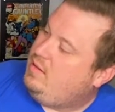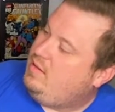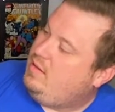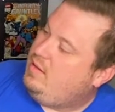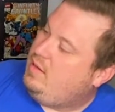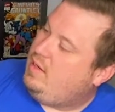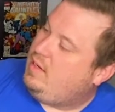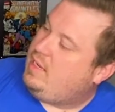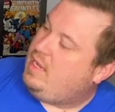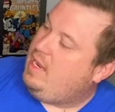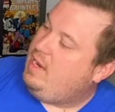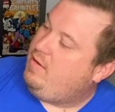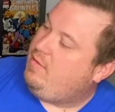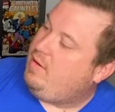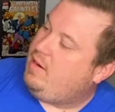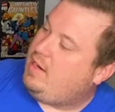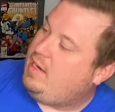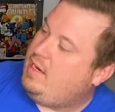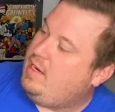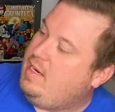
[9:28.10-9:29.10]
I can't
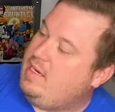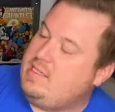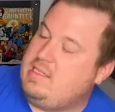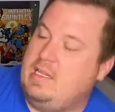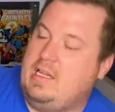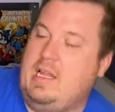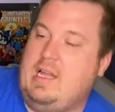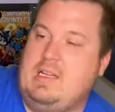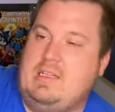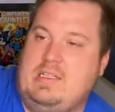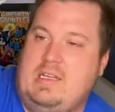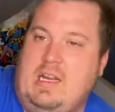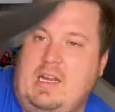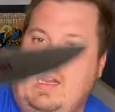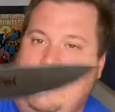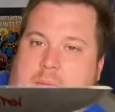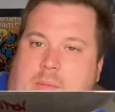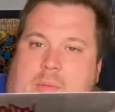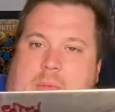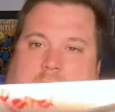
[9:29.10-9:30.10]
recognize the last
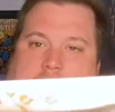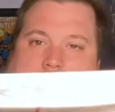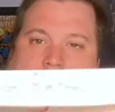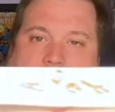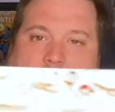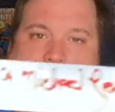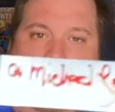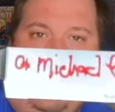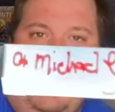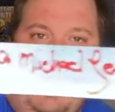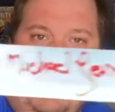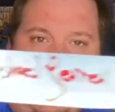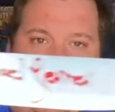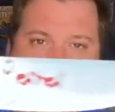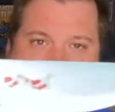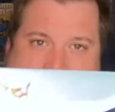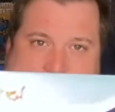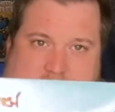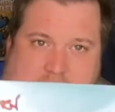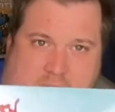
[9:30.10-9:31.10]
name, but
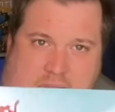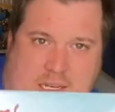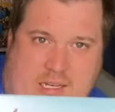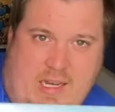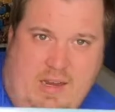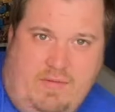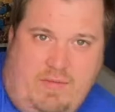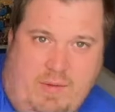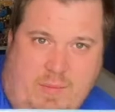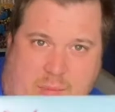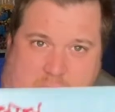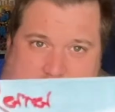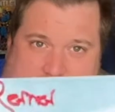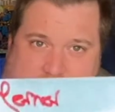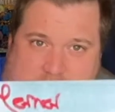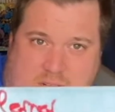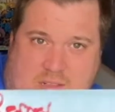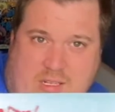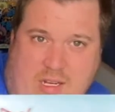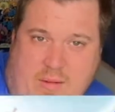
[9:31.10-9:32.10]
it's definitely
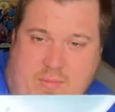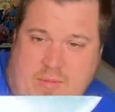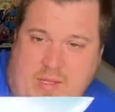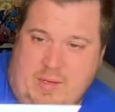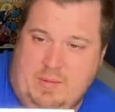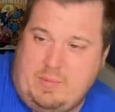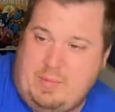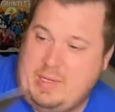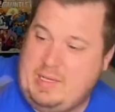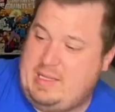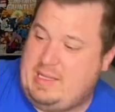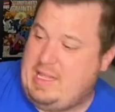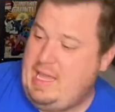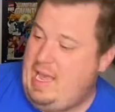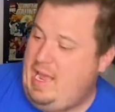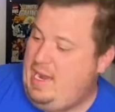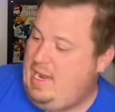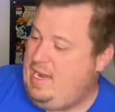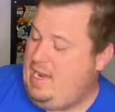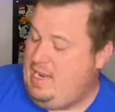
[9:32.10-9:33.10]
Michael something. But
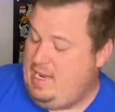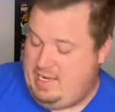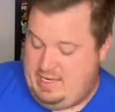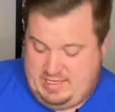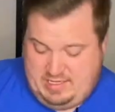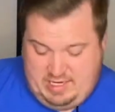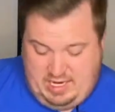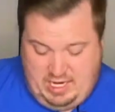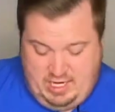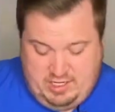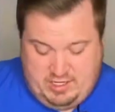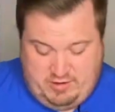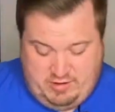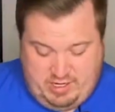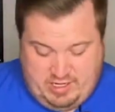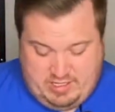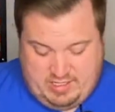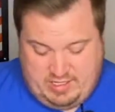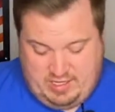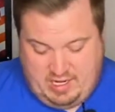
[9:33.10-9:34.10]
that is
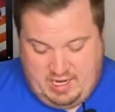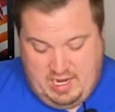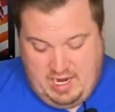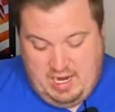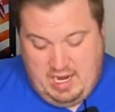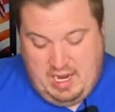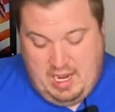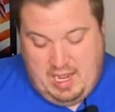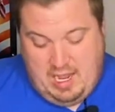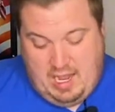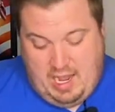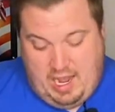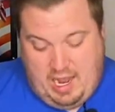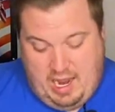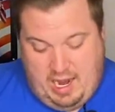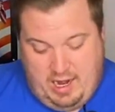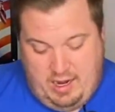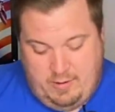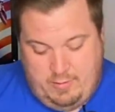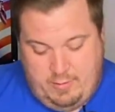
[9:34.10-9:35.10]
interesting.
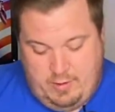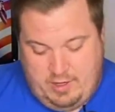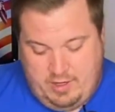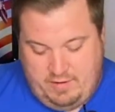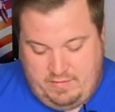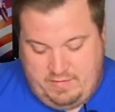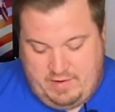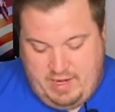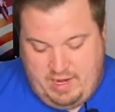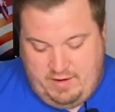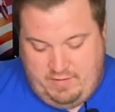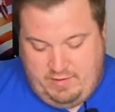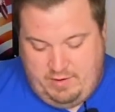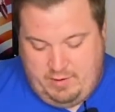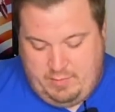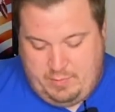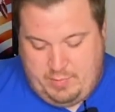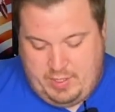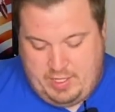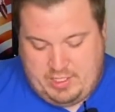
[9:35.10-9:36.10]
I would have
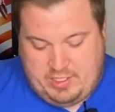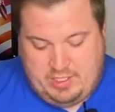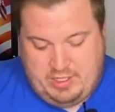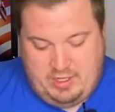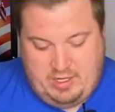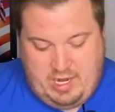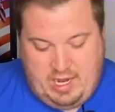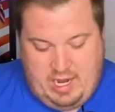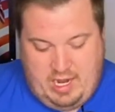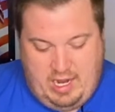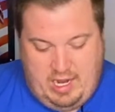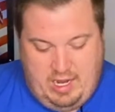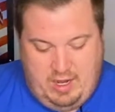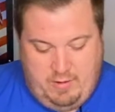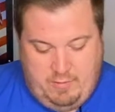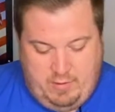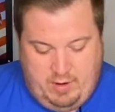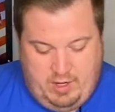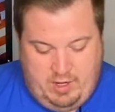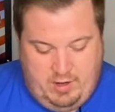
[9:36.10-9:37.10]
never pictured
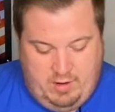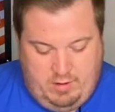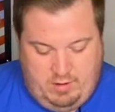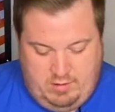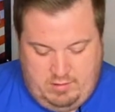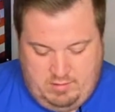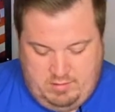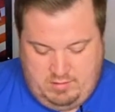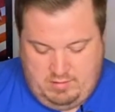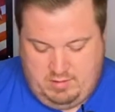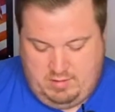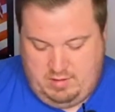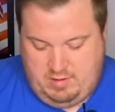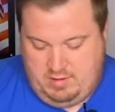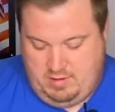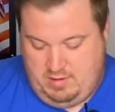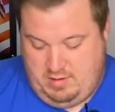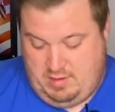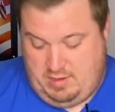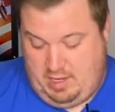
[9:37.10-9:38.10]
an
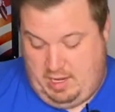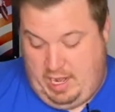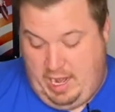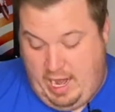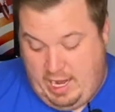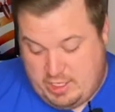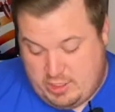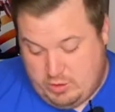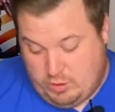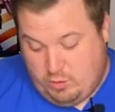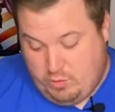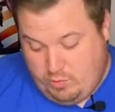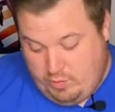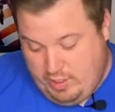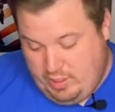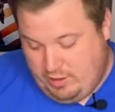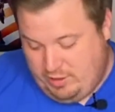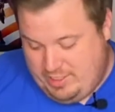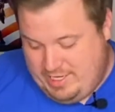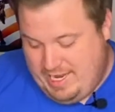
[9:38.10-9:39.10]
actual
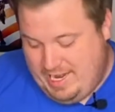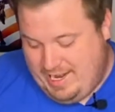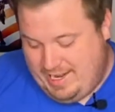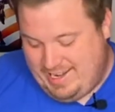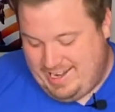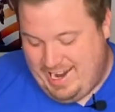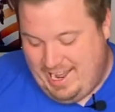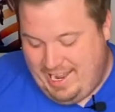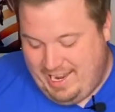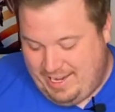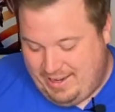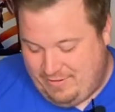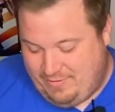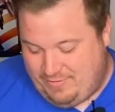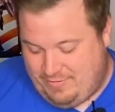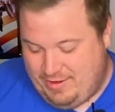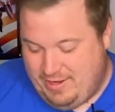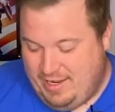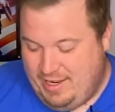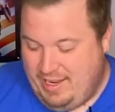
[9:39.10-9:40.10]
real
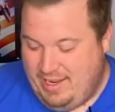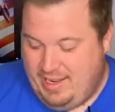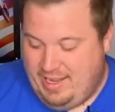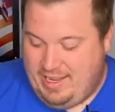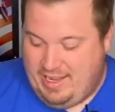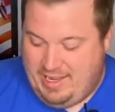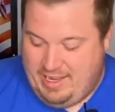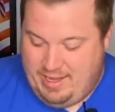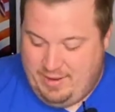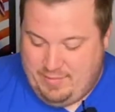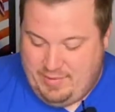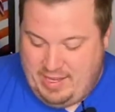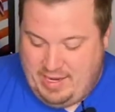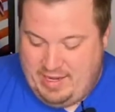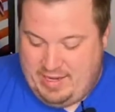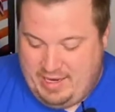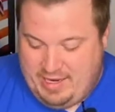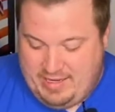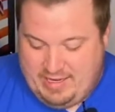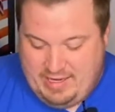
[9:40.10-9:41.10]
knife.
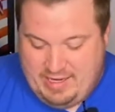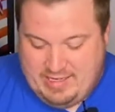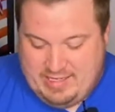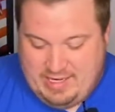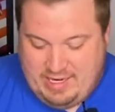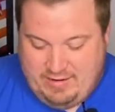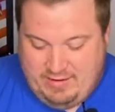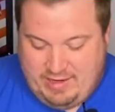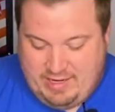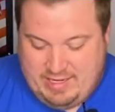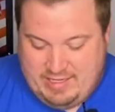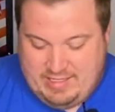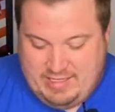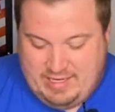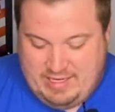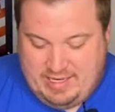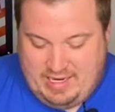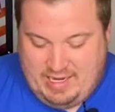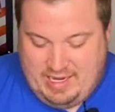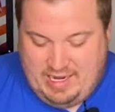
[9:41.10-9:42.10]
That does have, like I
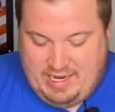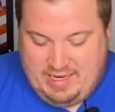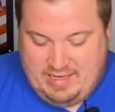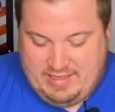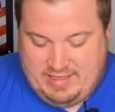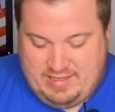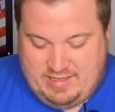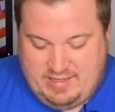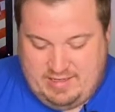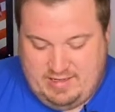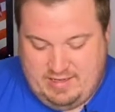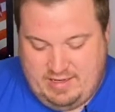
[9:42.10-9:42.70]
said, that has.